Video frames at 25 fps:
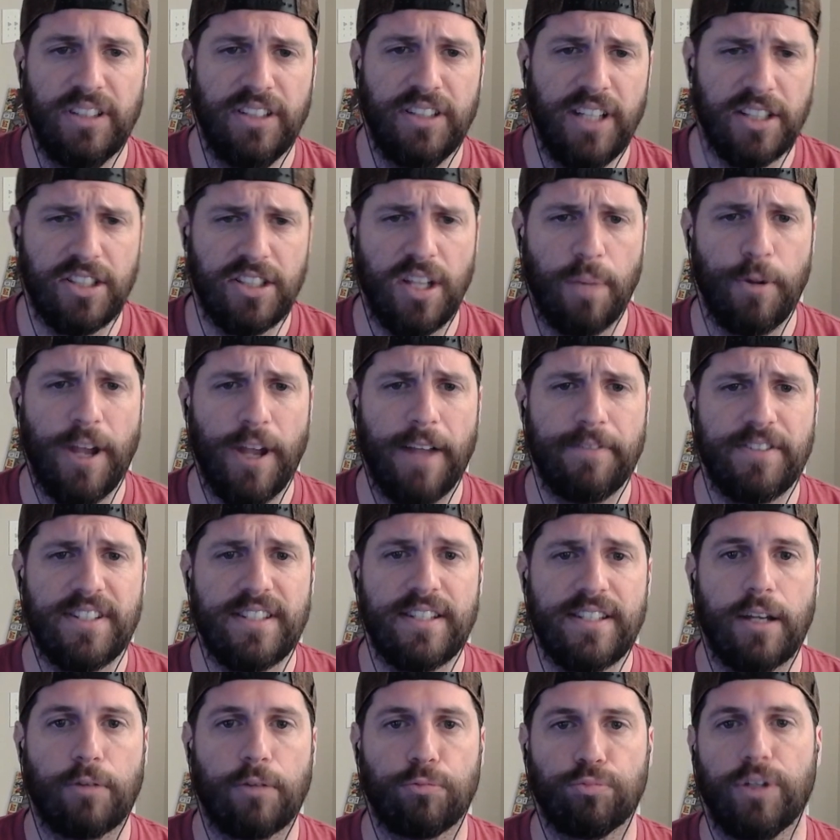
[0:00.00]
Next up, we have
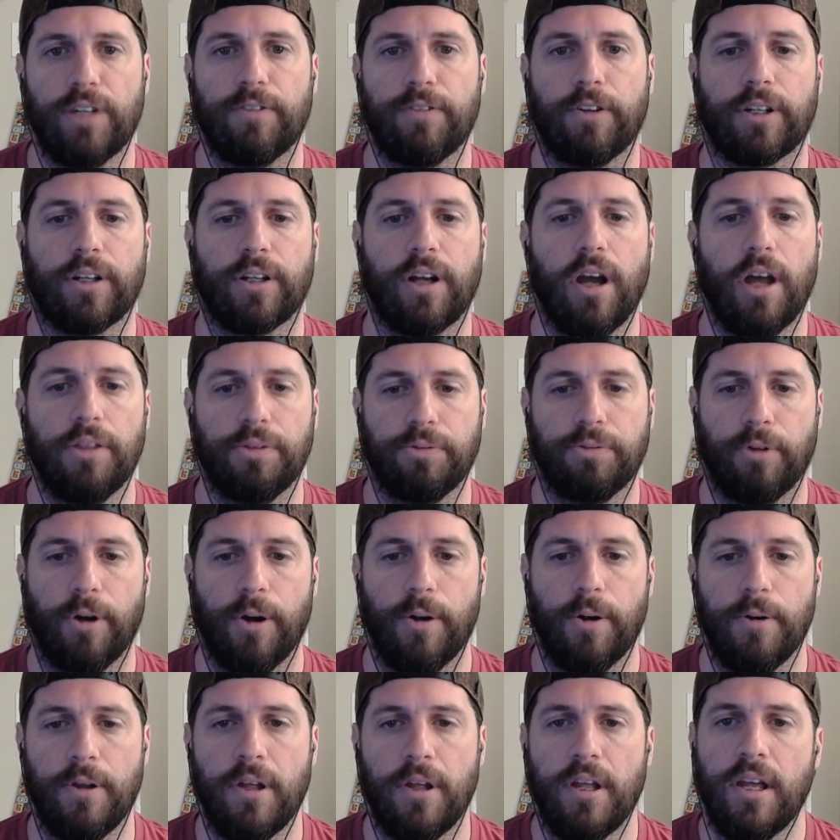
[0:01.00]
Sig River
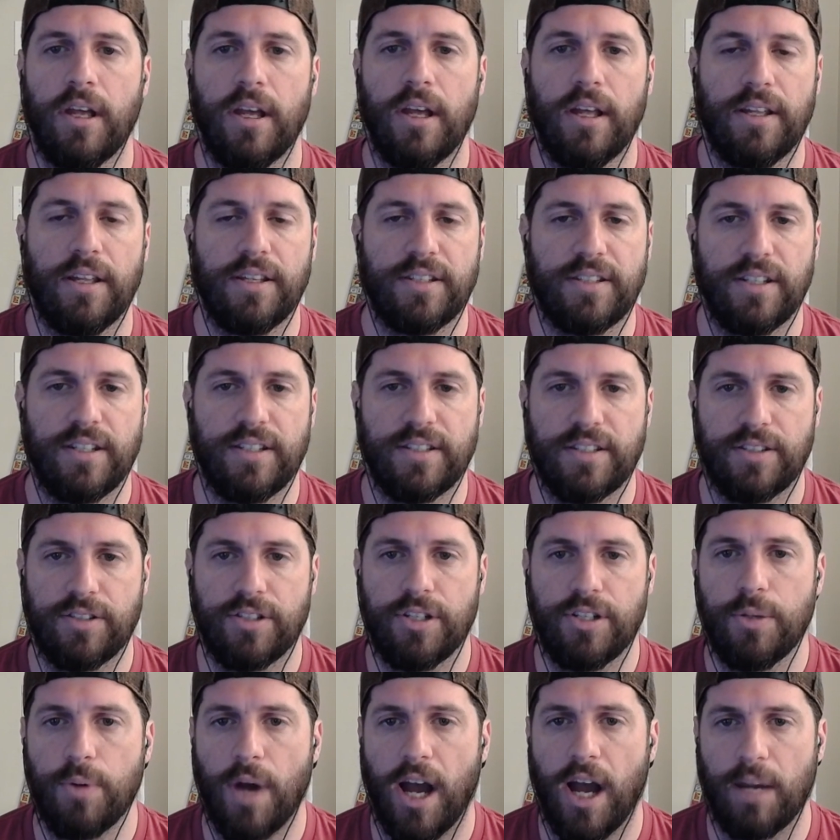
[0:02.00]
Cutthroat. This is
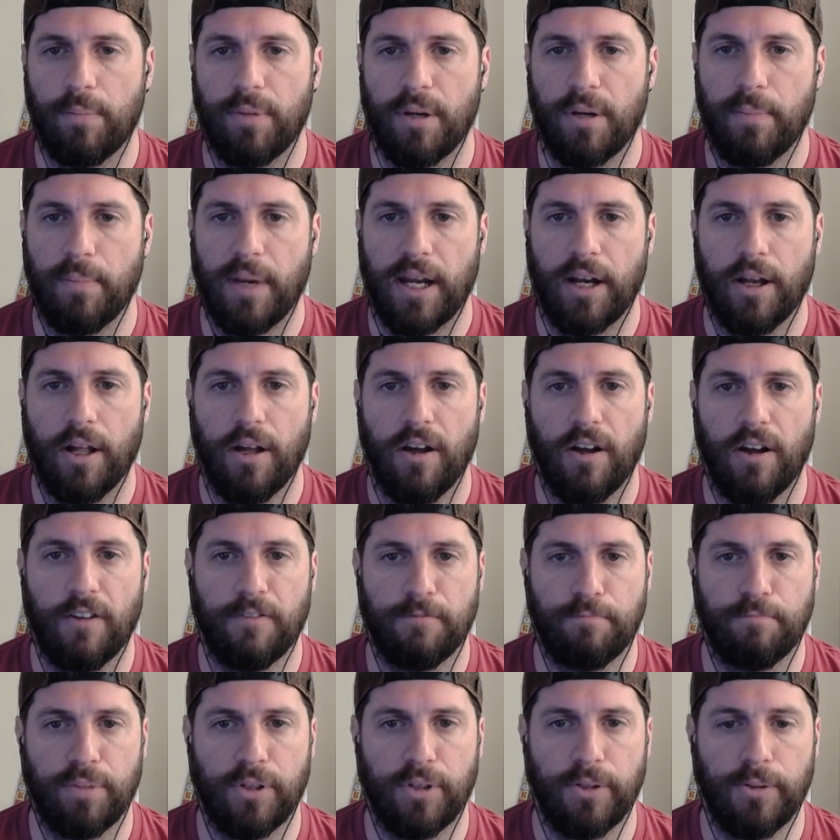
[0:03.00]
2 hybrid mana
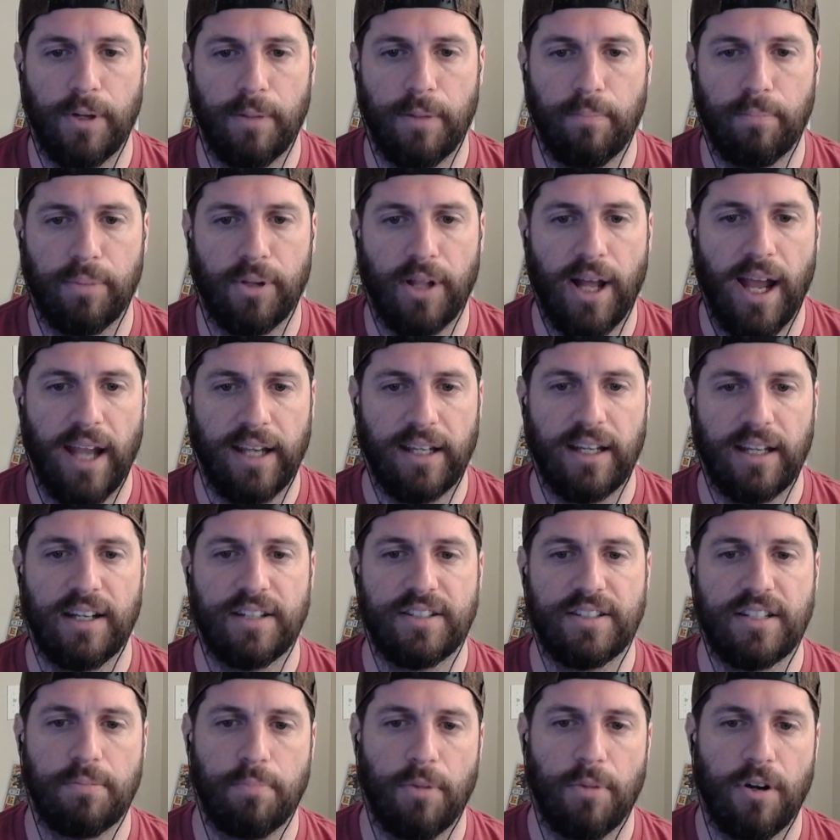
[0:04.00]
of blue and black,
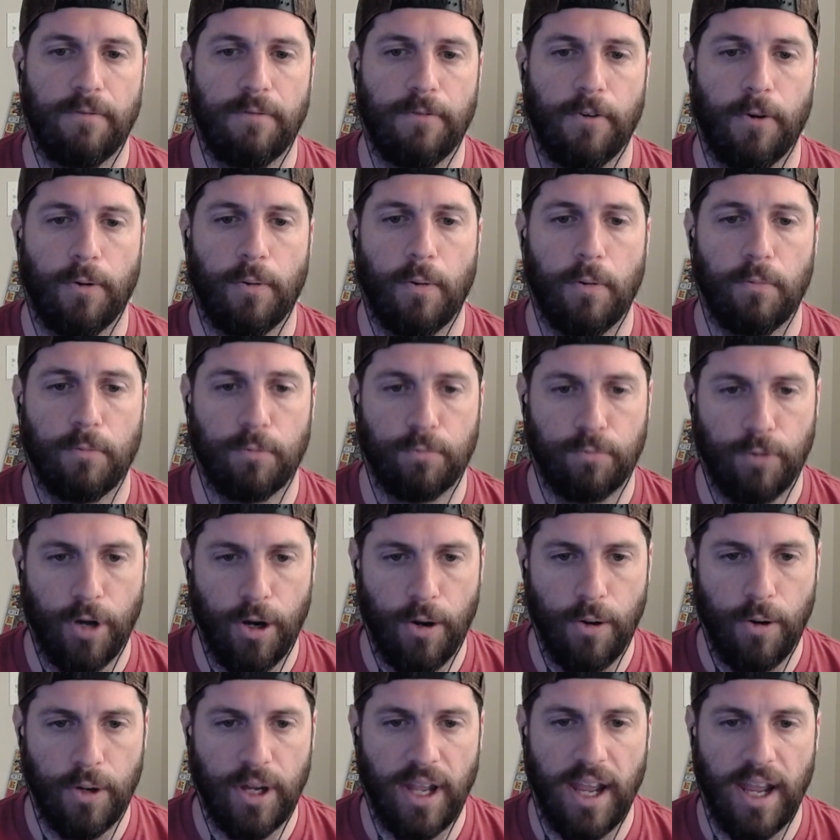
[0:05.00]
and it says Merfolk
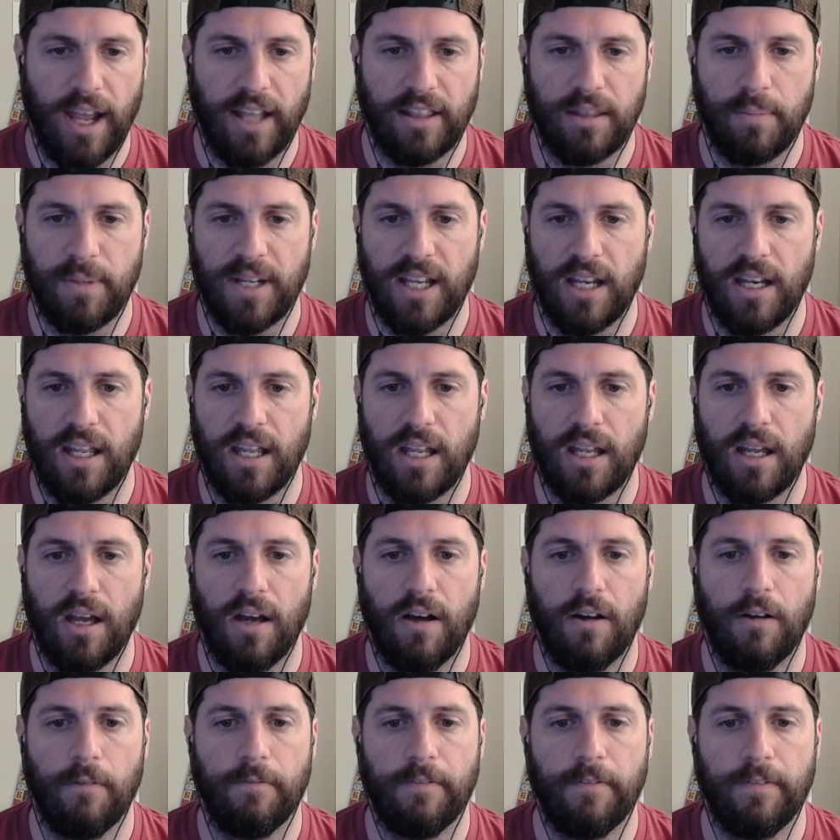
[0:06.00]
Rogue at the beginning
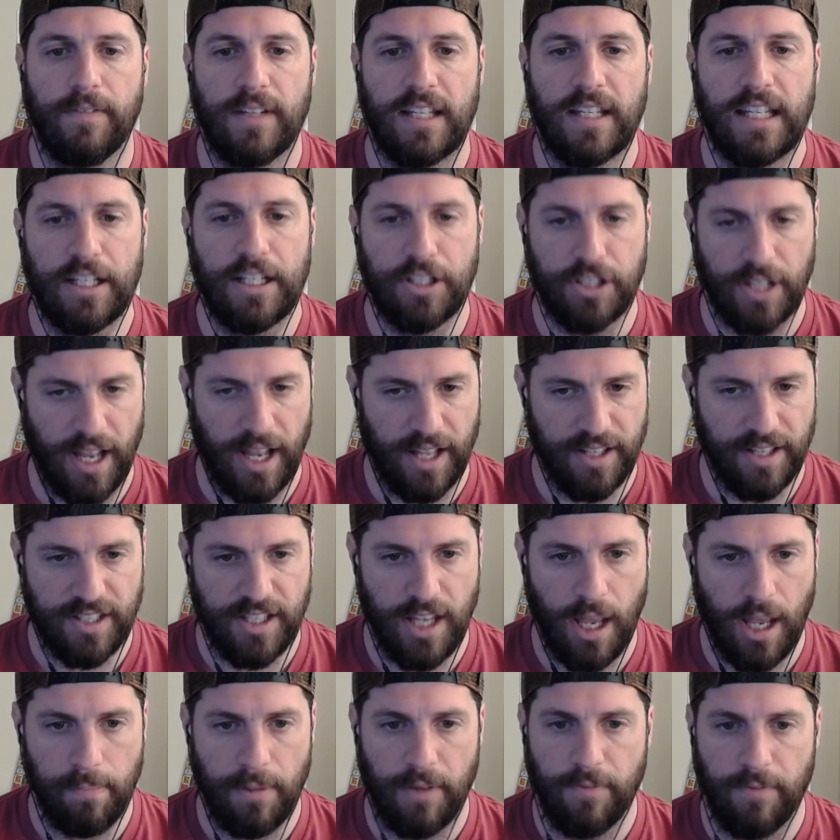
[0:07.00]
of each end
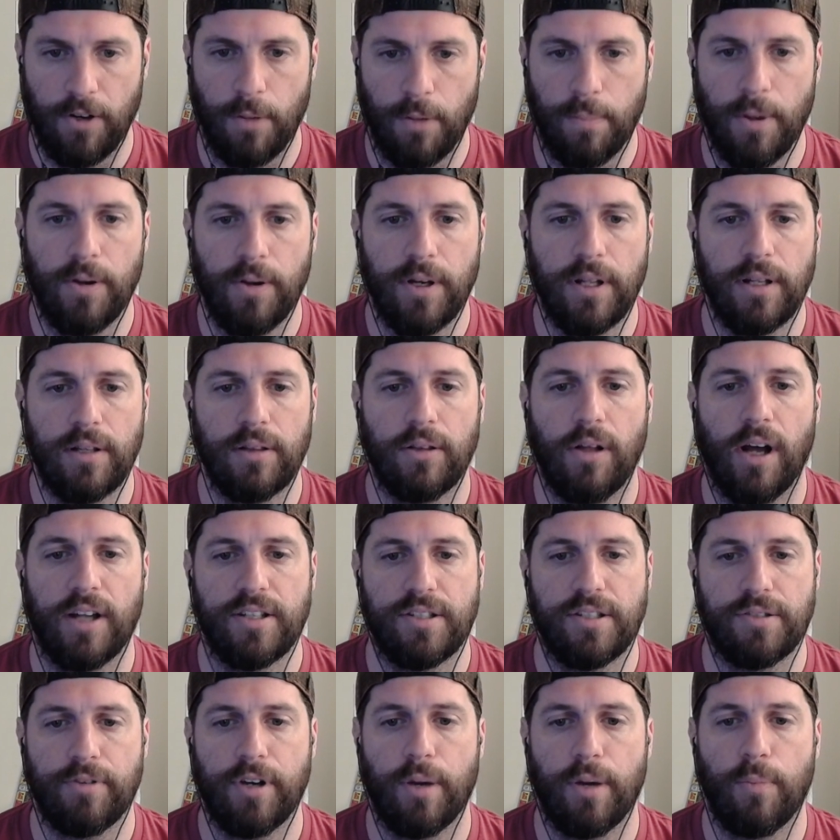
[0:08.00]
step. If an opponent
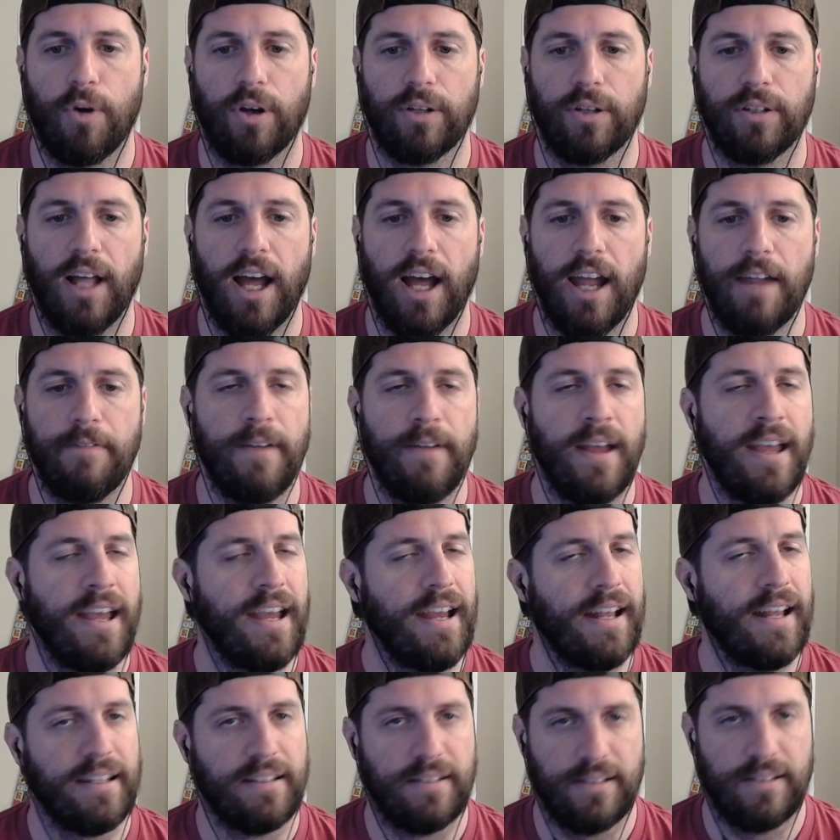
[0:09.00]
lost 3 or more life,
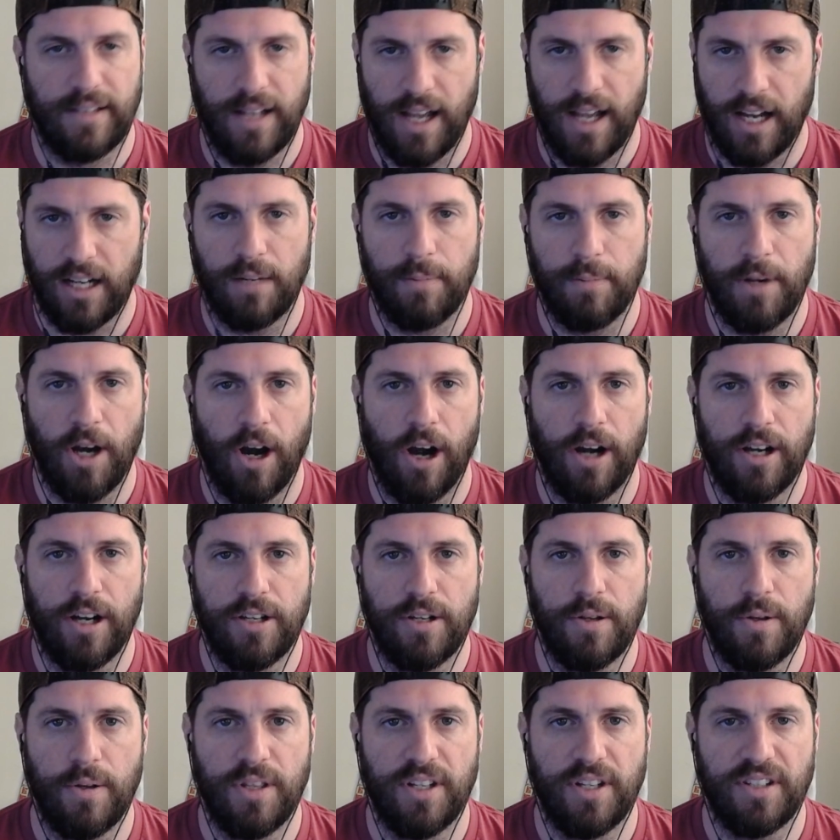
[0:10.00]
it's not going to be hard
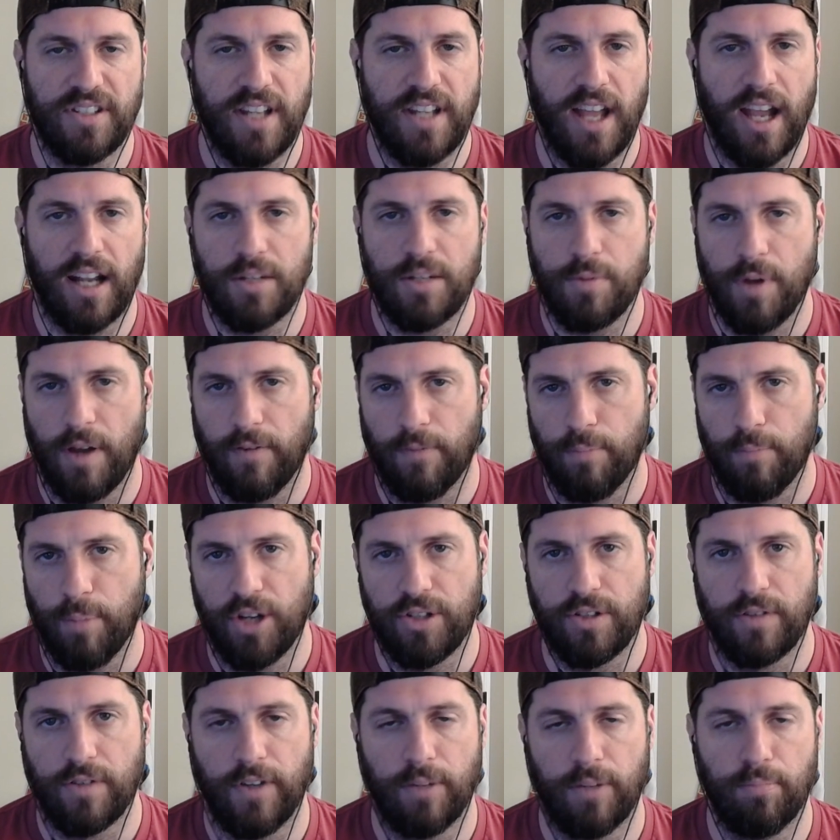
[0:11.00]
to do in this deck because we have a
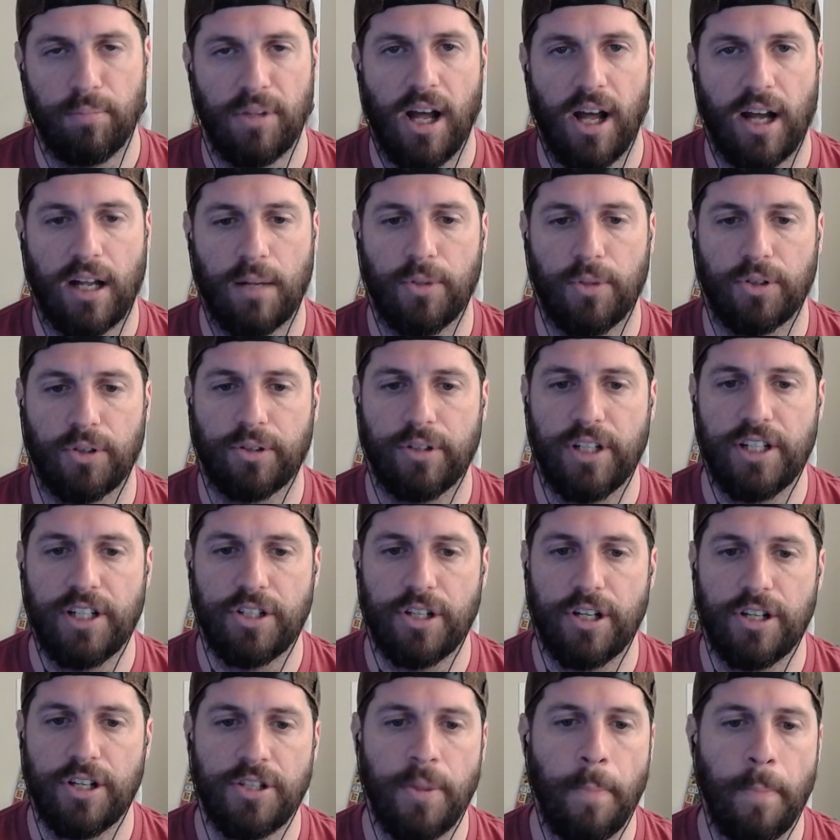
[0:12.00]
bunch of unblockable
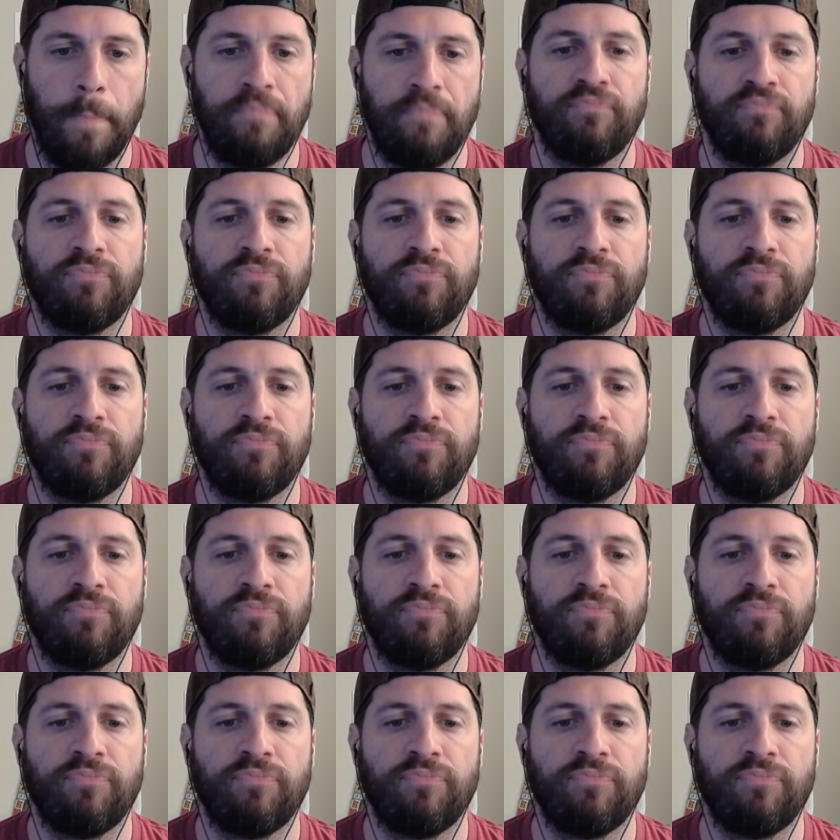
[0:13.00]
creatures.